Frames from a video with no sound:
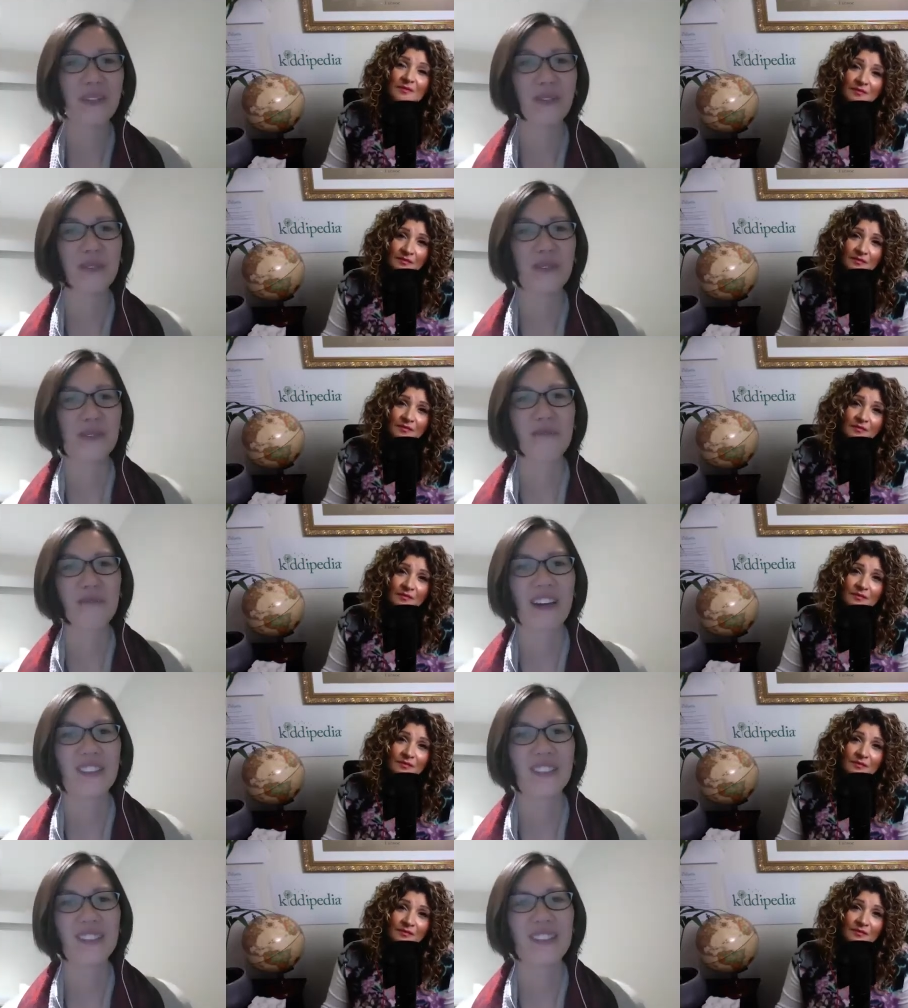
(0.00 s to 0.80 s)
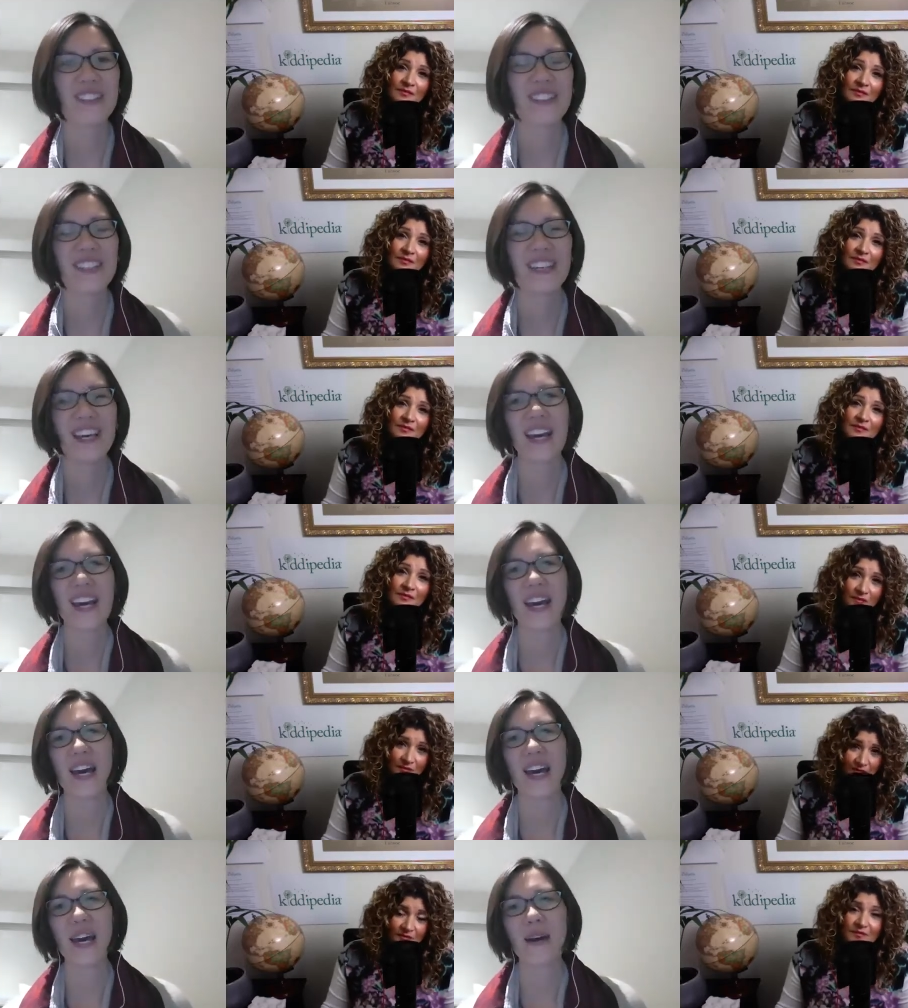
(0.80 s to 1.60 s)
Speaker 1: cause rashes.
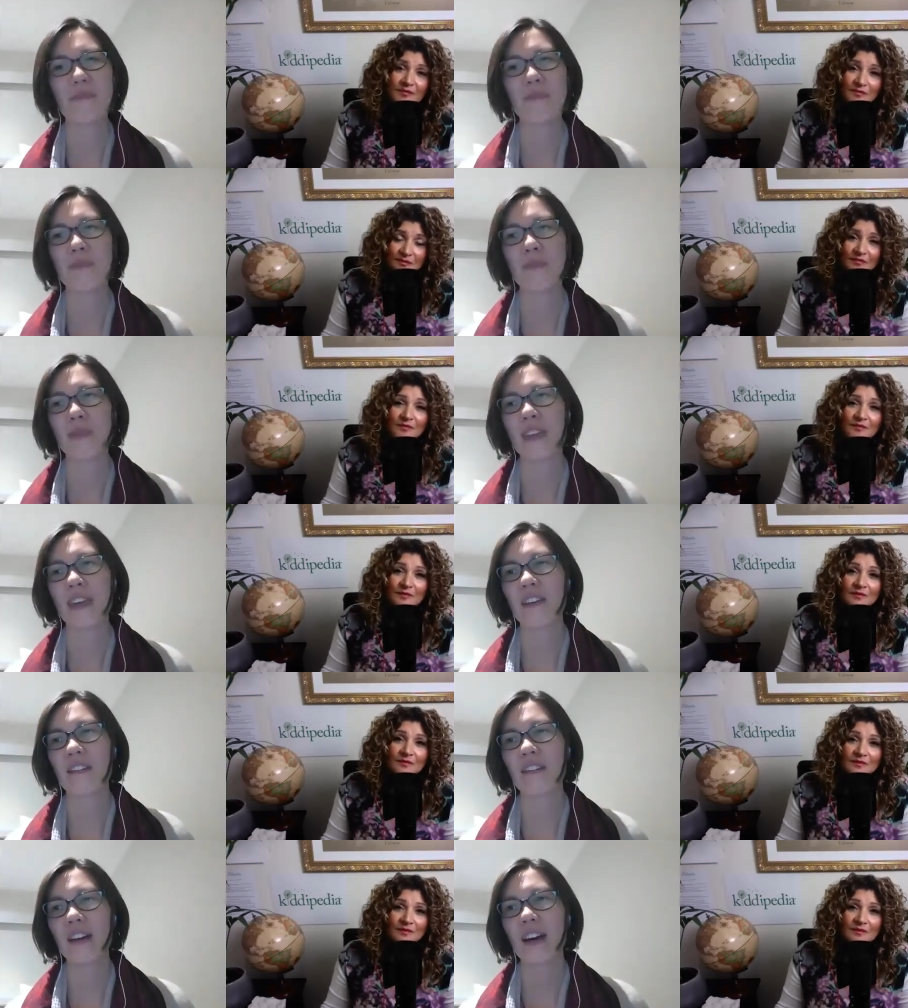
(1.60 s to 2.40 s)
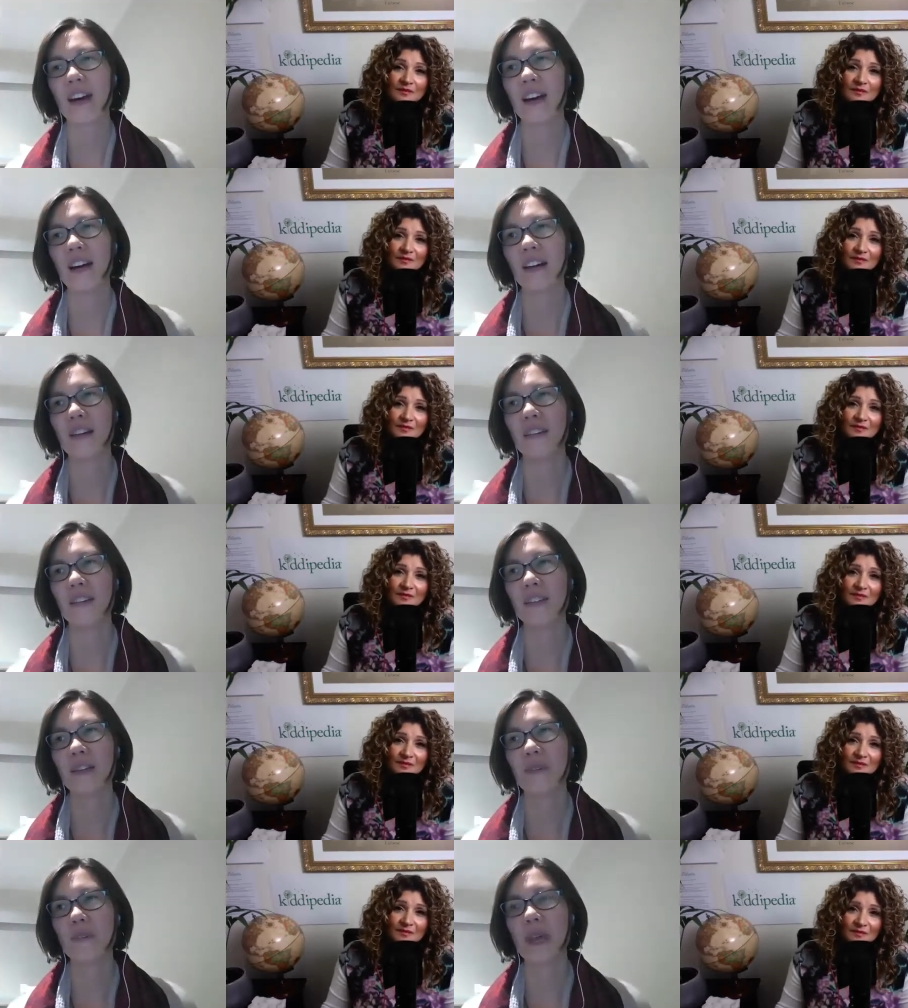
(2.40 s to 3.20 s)
Um, there are,
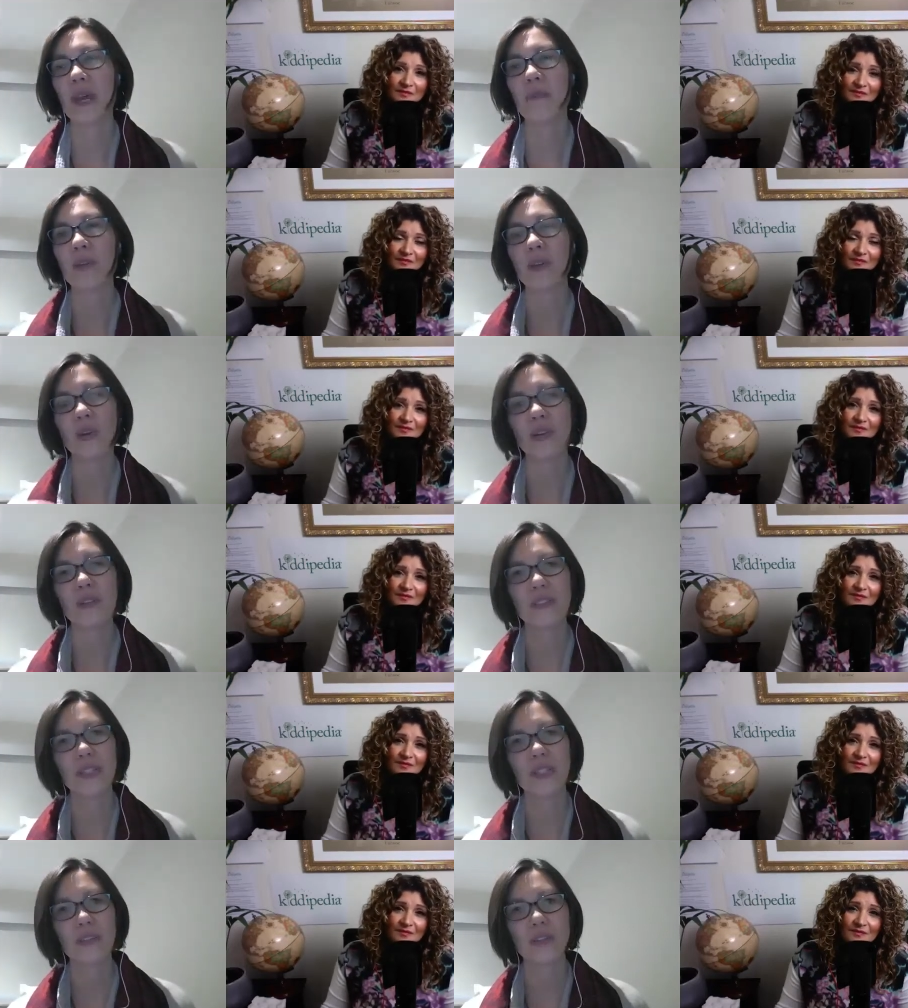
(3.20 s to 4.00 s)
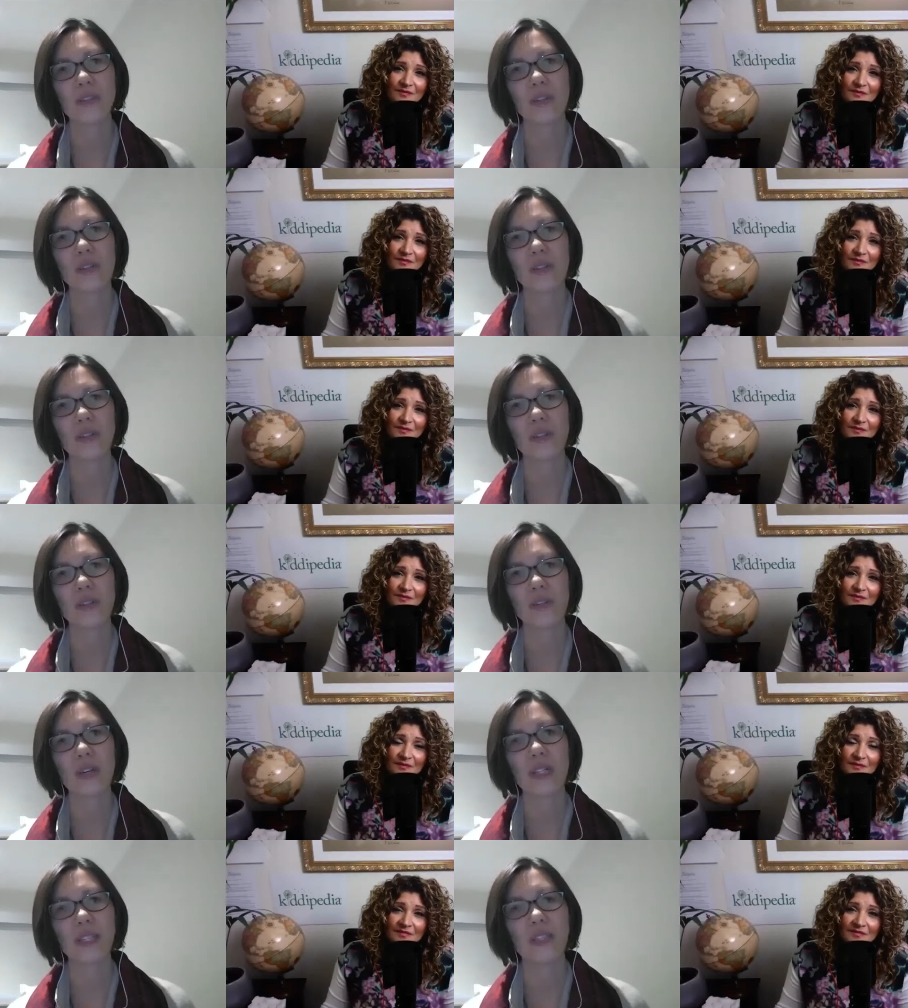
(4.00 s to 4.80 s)
and because they're so
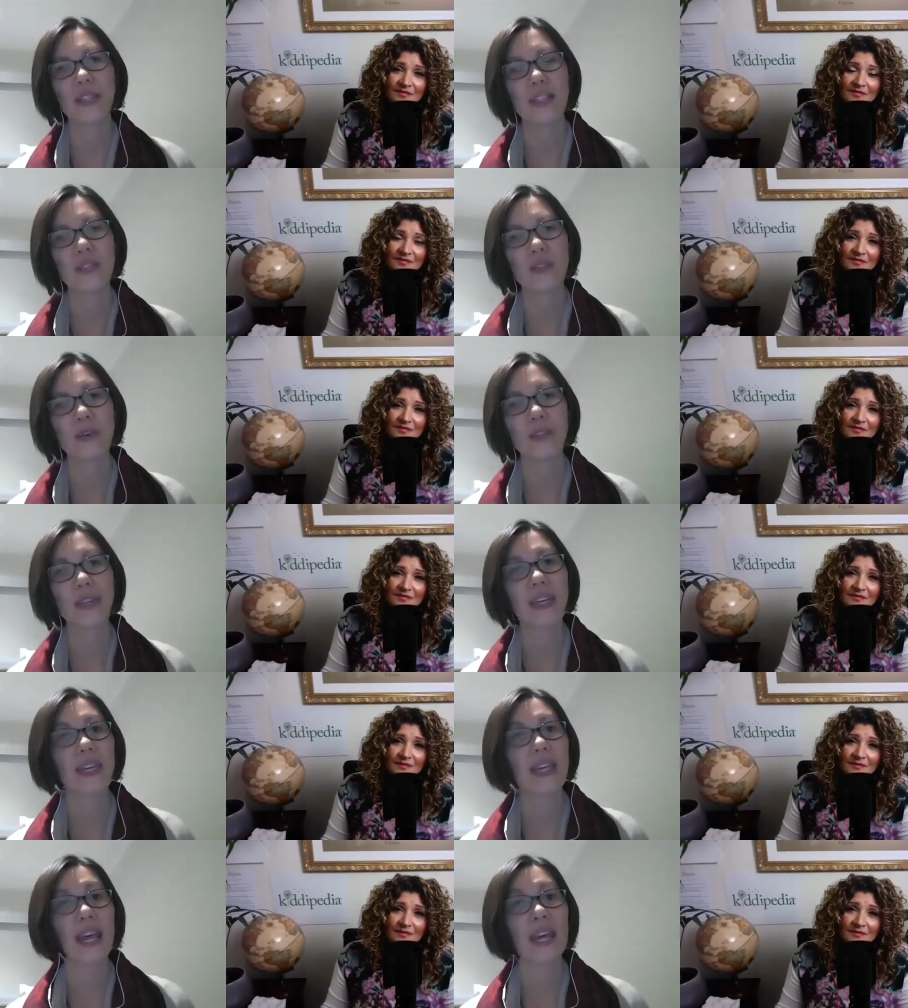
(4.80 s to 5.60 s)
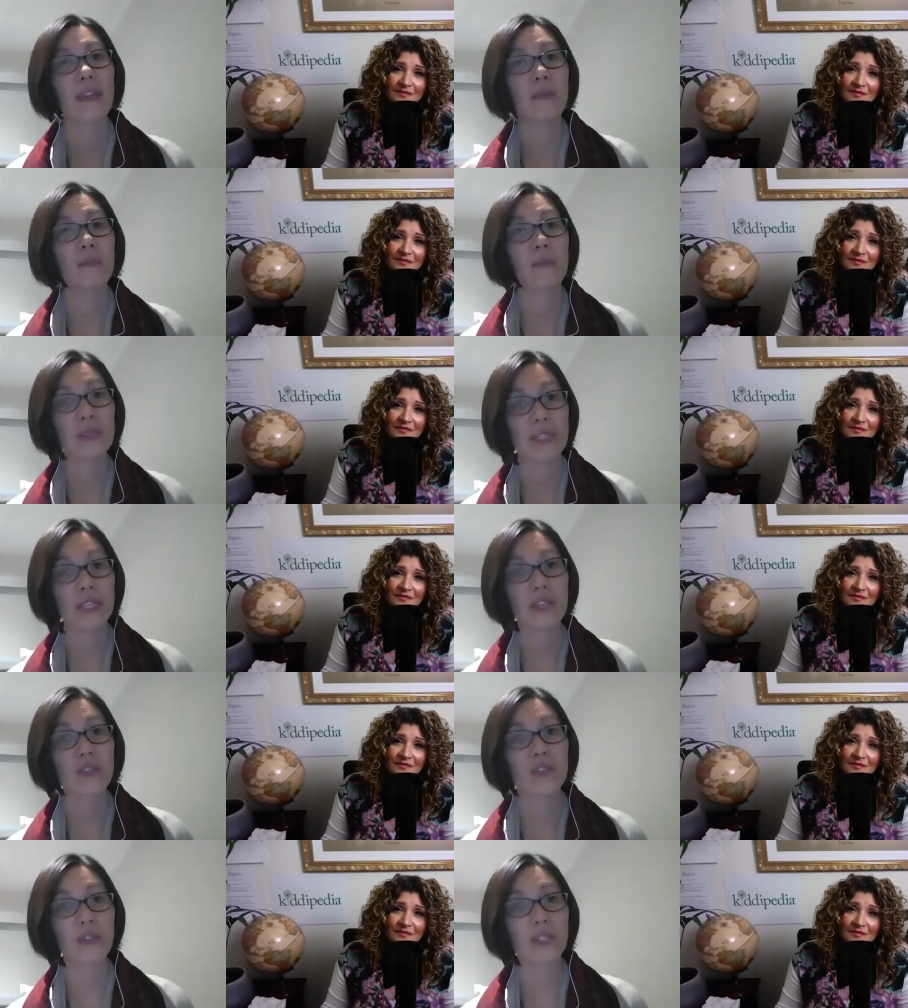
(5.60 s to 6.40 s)
concentrated, that's when they can
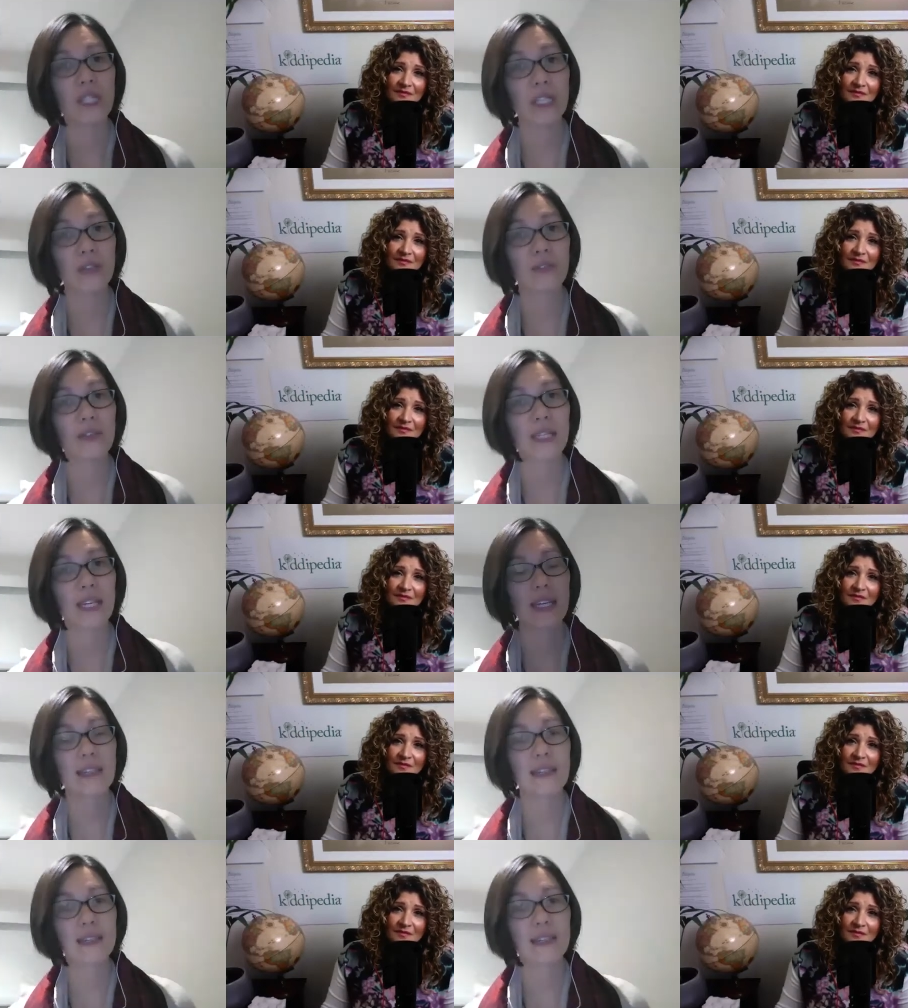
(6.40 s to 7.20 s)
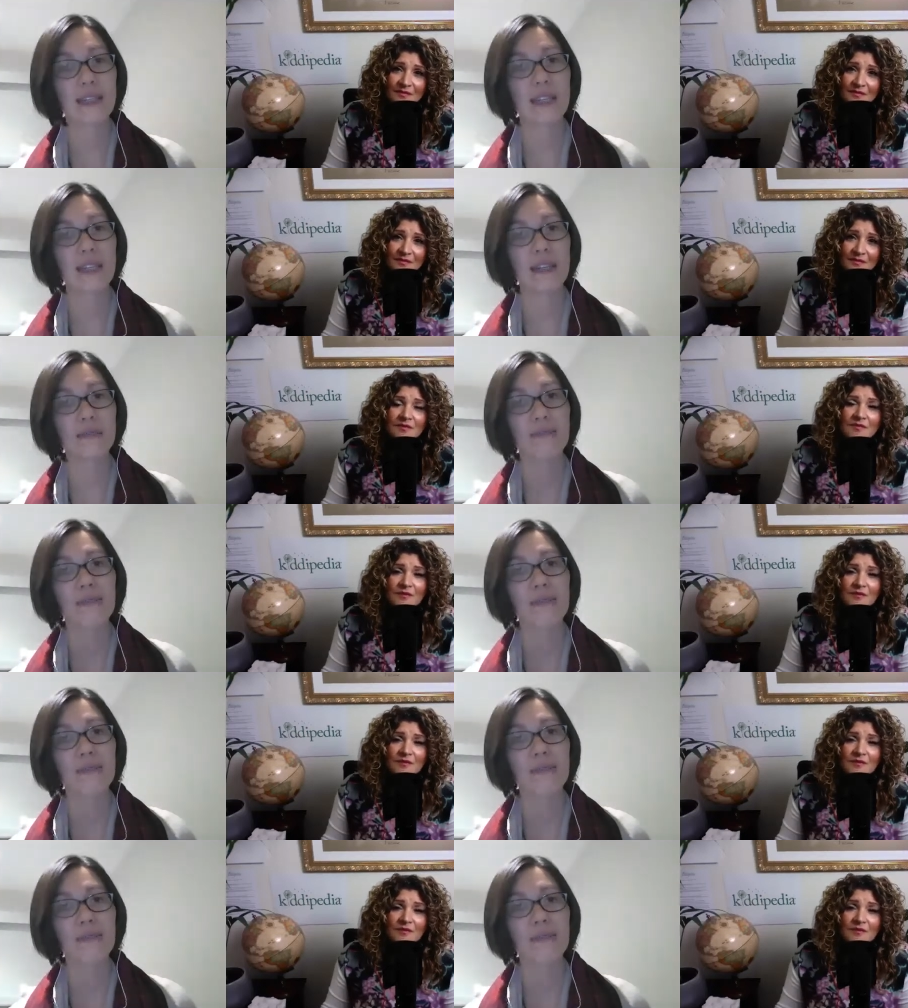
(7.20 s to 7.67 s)
potentially irritate the skin.